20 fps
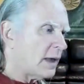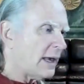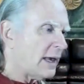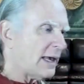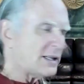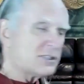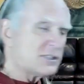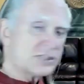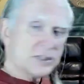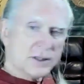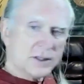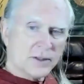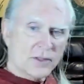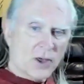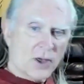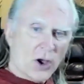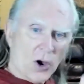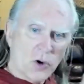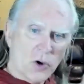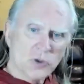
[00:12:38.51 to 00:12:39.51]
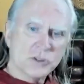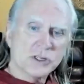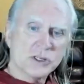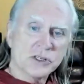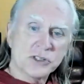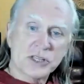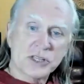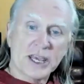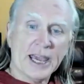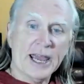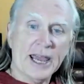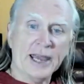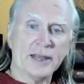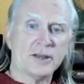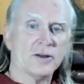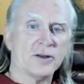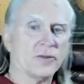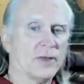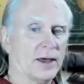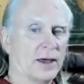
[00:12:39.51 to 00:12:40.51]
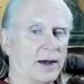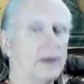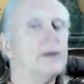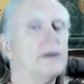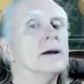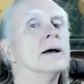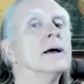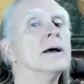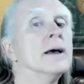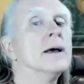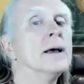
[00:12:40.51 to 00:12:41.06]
it's the hose is kinked there,